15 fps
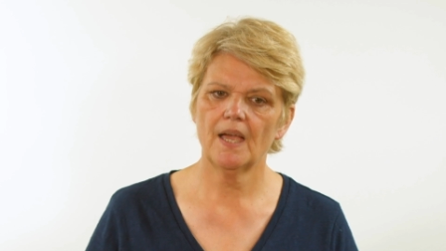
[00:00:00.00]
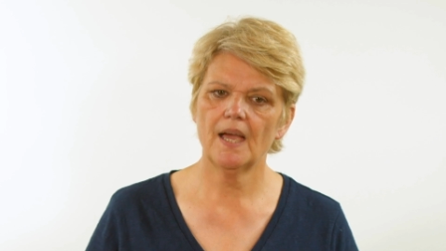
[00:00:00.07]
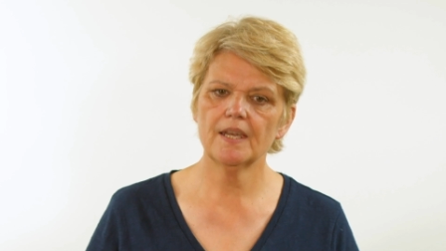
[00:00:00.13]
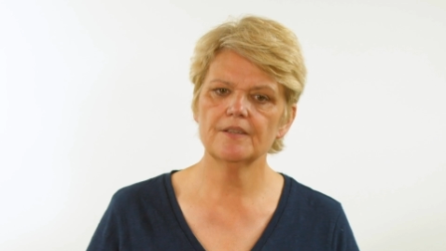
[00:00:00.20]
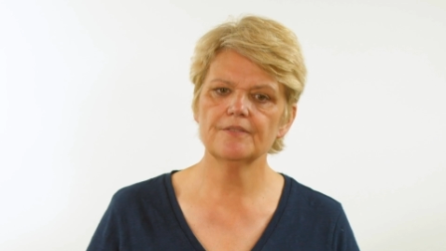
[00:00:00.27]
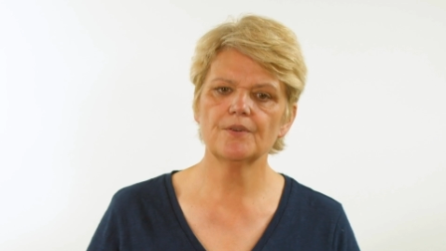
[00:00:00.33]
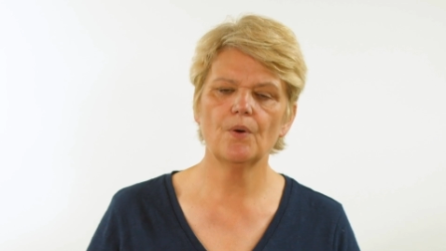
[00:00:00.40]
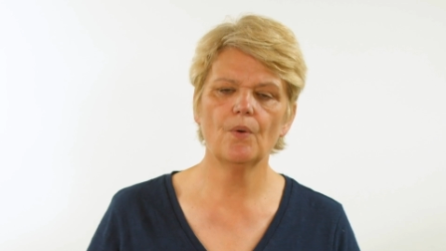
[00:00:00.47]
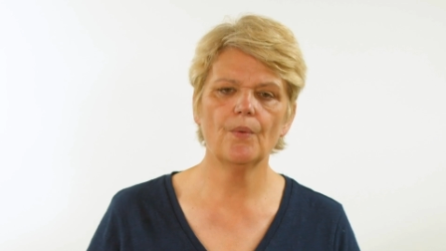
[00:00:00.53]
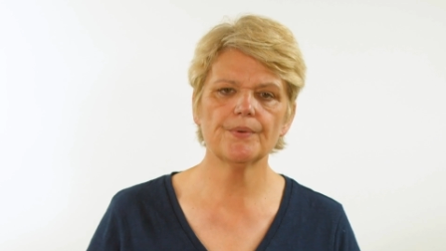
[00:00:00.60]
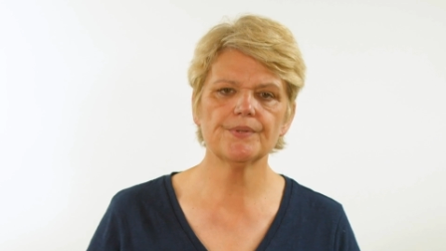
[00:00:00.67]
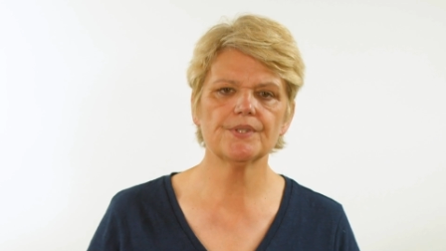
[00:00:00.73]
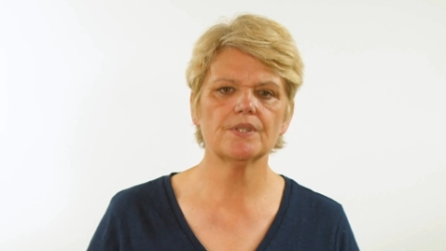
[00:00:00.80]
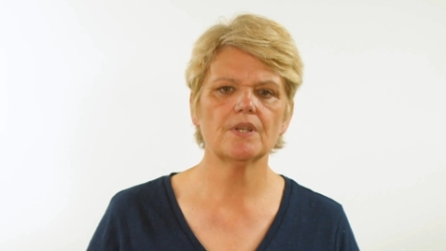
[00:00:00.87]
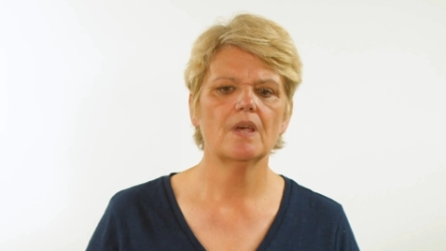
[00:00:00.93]
And of
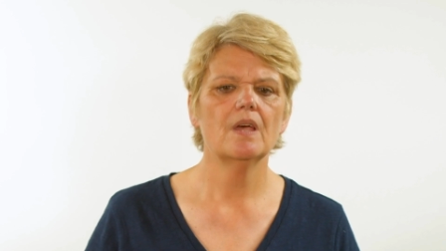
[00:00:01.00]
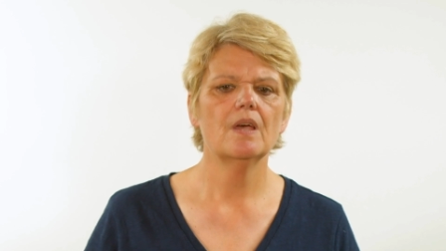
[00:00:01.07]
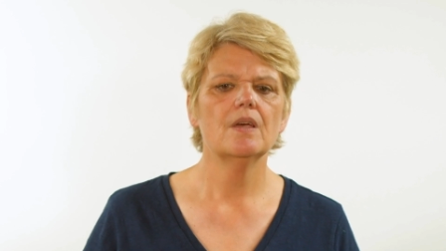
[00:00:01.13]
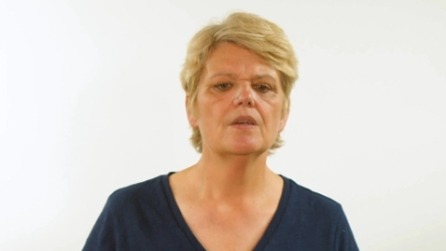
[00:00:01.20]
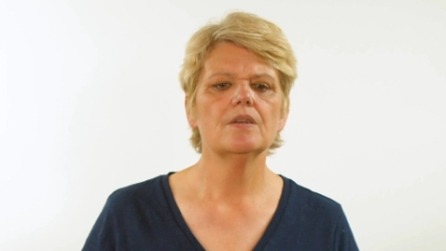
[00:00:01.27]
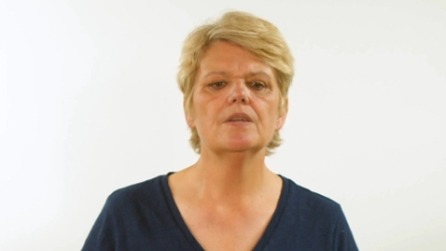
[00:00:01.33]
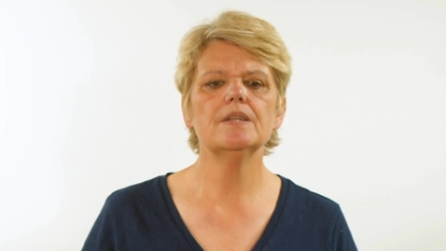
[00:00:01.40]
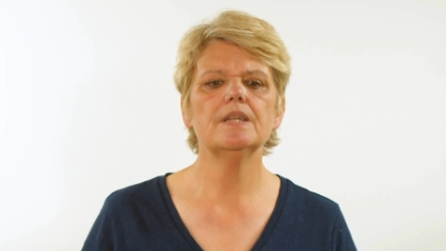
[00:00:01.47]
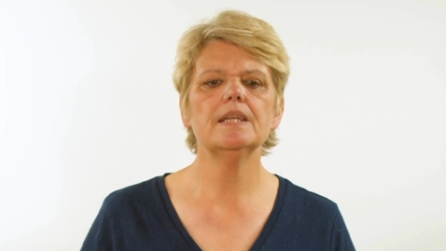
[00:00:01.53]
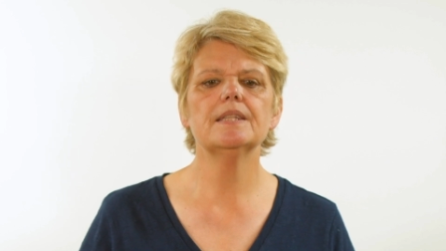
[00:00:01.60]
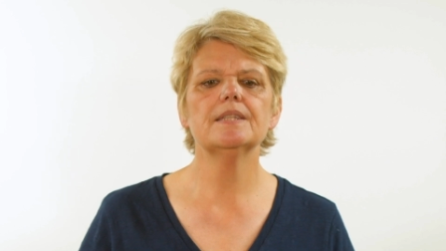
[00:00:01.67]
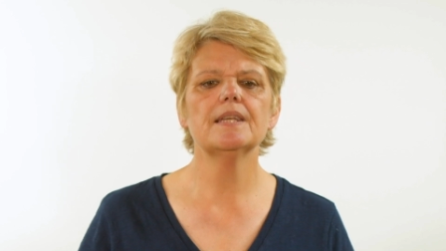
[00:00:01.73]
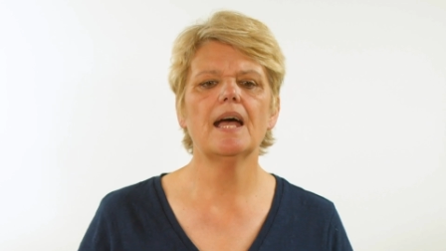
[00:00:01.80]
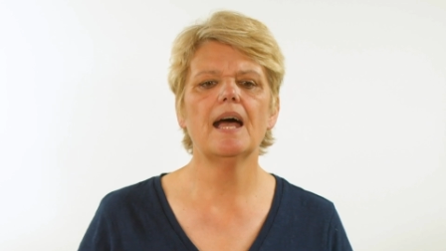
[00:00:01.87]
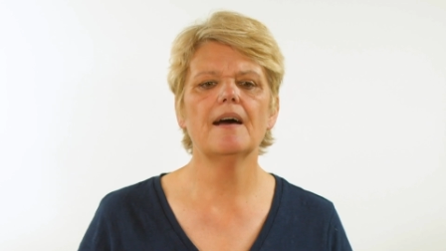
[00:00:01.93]
course, you
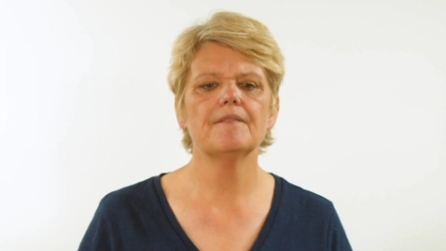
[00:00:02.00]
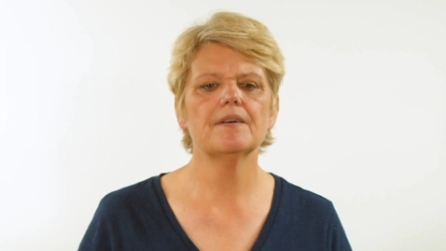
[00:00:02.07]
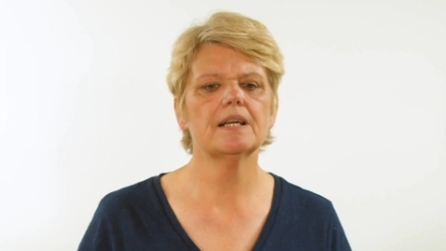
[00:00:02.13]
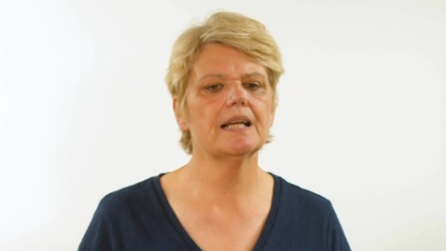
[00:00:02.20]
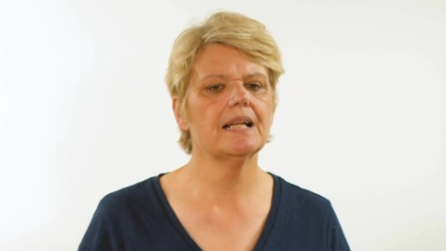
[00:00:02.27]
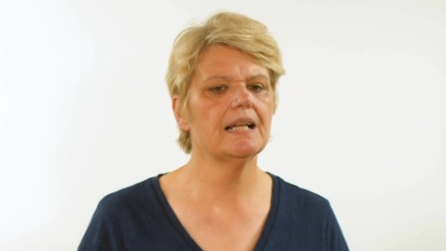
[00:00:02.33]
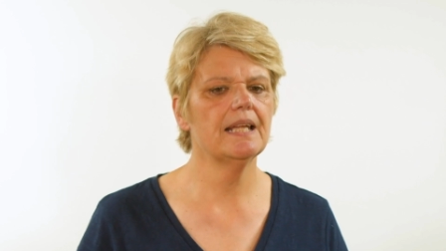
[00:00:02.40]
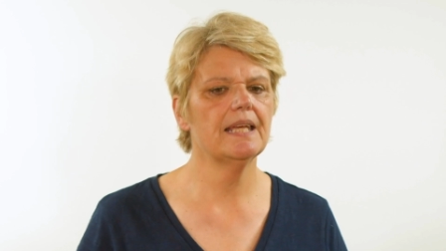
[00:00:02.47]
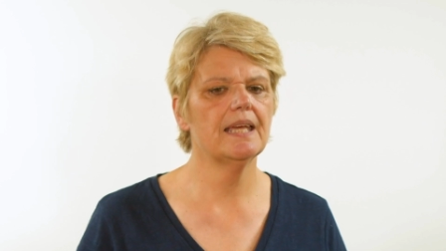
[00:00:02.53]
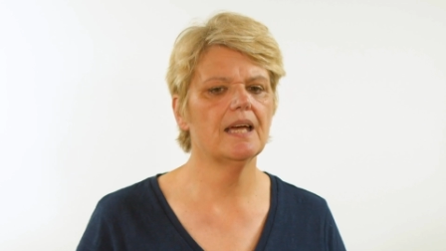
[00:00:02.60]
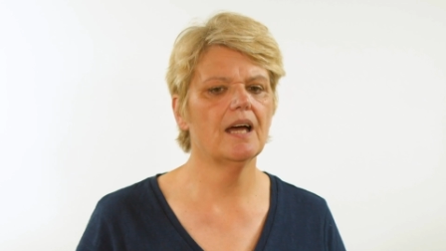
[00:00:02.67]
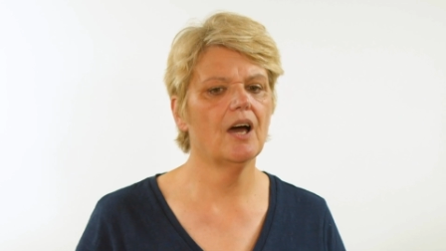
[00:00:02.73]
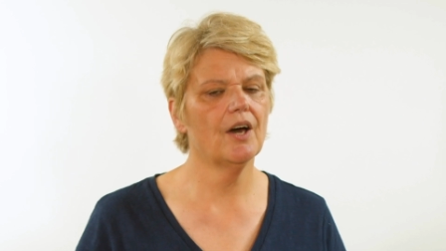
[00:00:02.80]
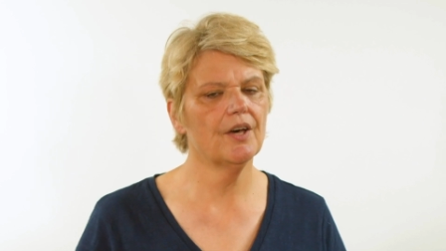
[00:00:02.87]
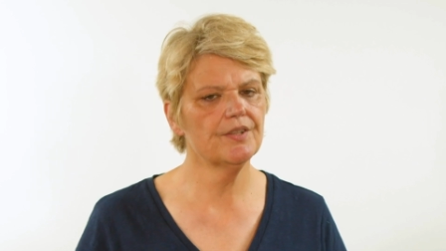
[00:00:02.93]
need to have a
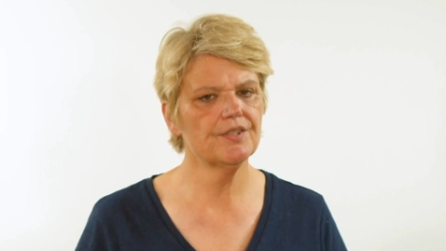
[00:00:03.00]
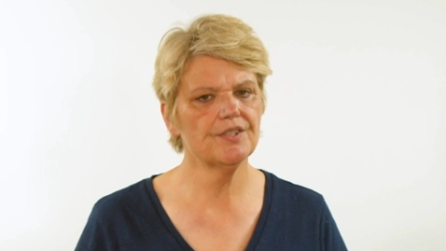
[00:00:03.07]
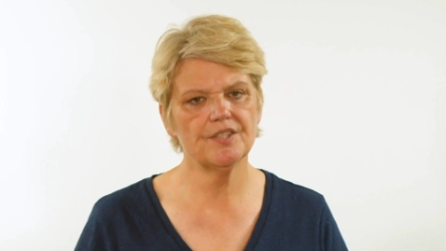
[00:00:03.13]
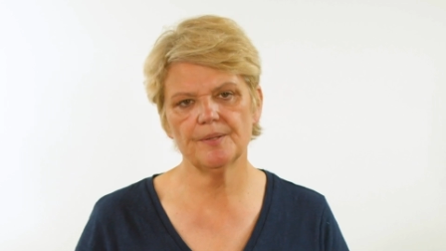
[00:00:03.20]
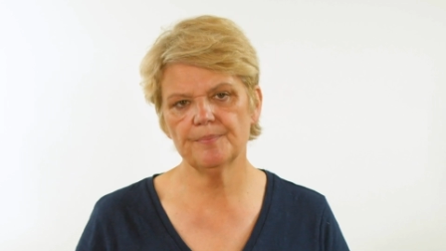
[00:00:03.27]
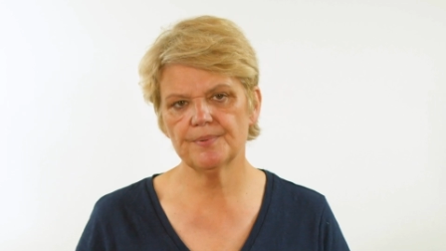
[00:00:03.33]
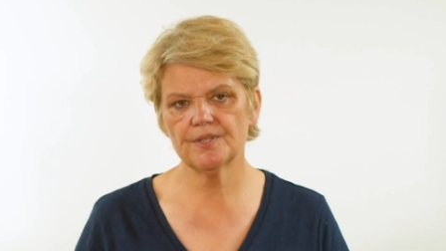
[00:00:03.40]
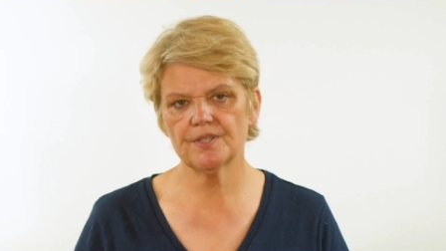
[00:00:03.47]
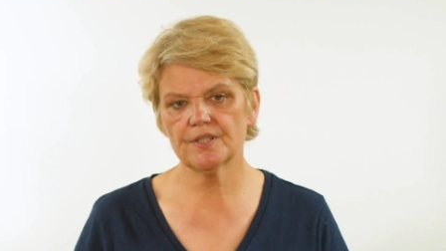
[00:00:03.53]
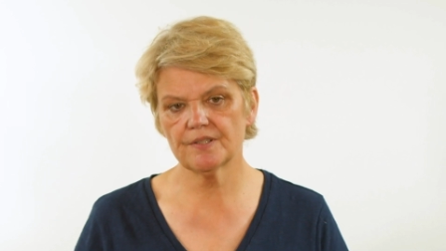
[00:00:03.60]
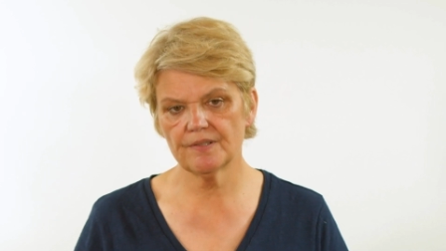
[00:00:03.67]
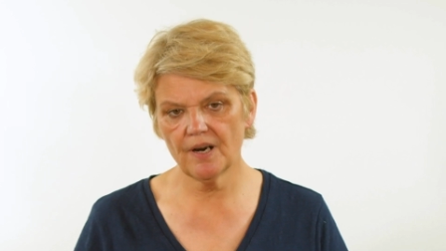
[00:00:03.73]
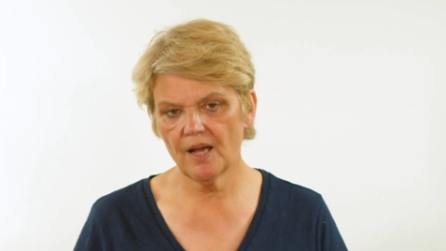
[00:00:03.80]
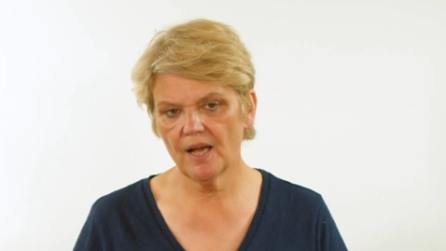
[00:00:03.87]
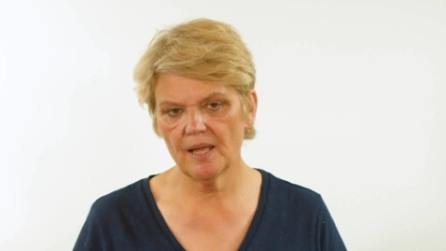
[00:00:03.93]
clear
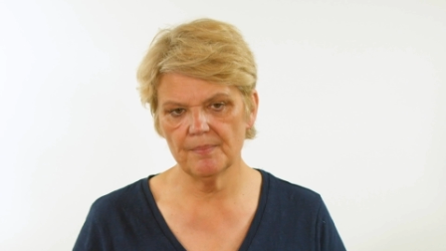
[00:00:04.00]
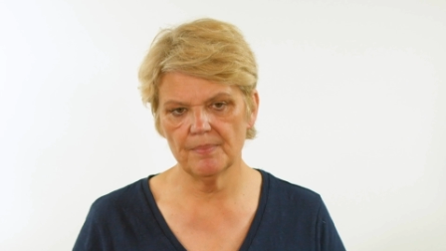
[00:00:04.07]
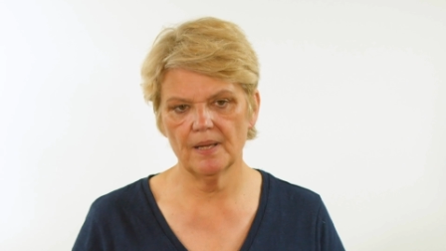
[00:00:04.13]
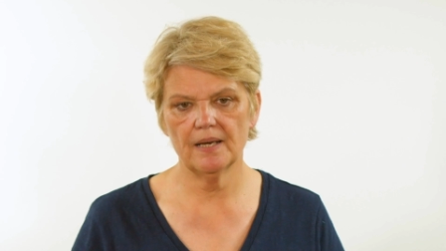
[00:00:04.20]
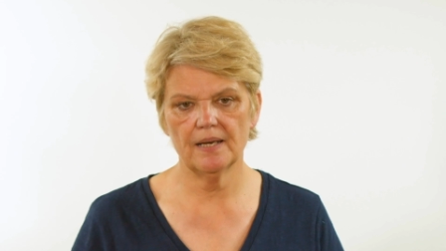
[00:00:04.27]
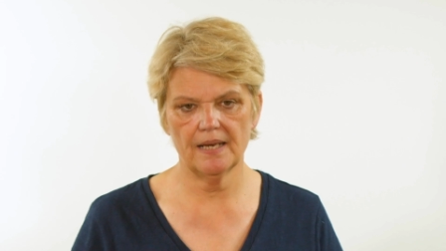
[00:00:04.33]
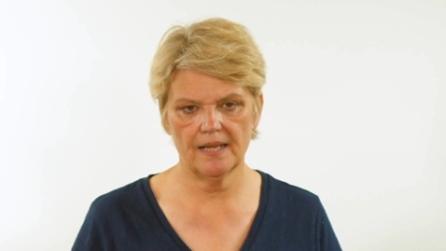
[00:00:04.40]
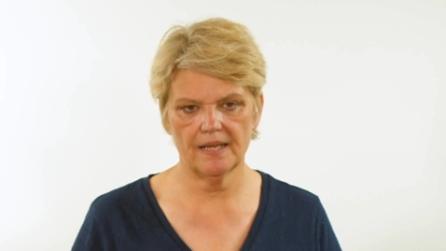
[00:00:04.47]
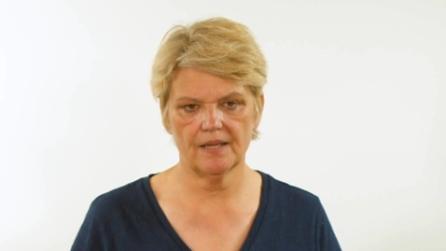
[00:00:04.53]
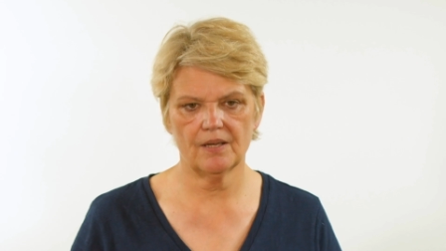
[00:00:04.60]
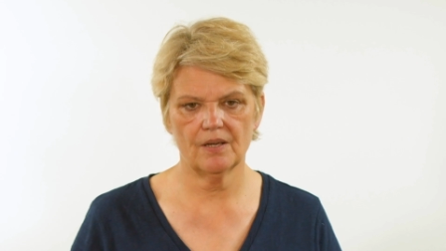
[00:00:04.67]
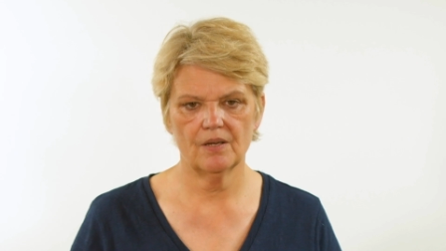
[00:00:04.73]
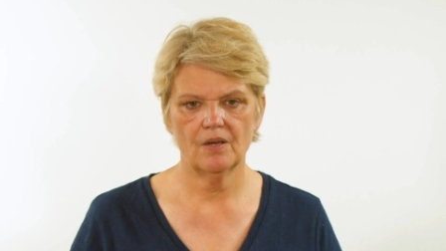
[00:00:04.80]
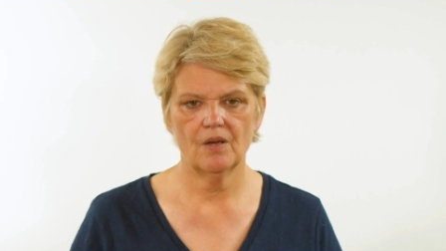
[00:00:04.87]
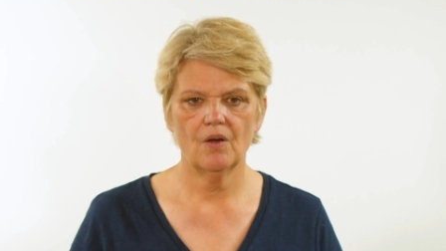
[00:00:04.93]
unsubscribe link